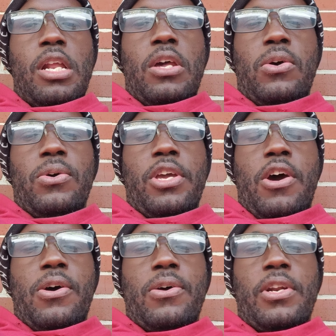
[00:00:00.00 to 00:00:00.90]
Hello,
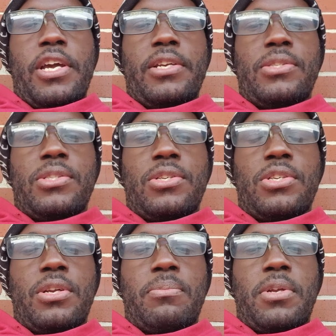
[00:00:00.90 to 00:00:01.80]
y'all, ladies and
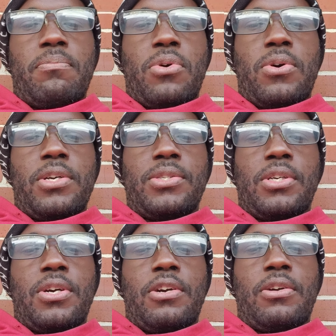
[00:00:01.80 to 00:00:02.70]
gentlemen, boys
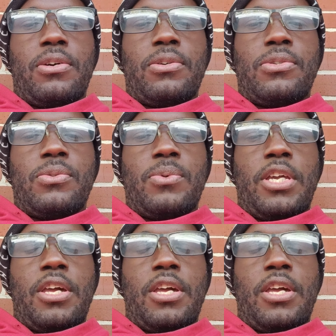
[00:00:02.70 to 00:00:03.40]
and girls.